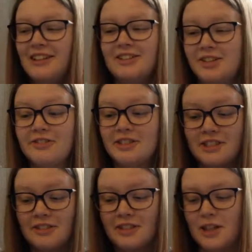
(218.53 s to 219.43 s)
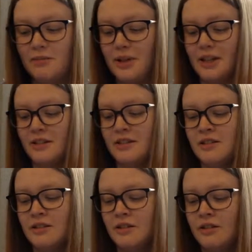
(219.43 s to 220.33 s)
I don't really know what that
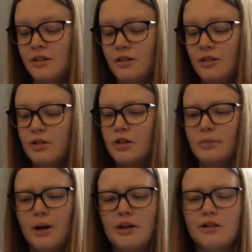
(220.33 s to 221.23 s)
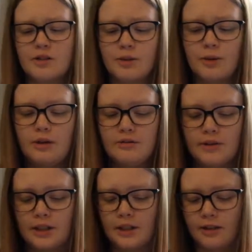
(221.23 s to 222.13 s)
means. Also, apparently there's 12
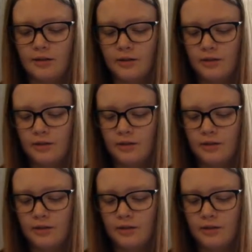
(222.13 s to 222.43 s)
in here.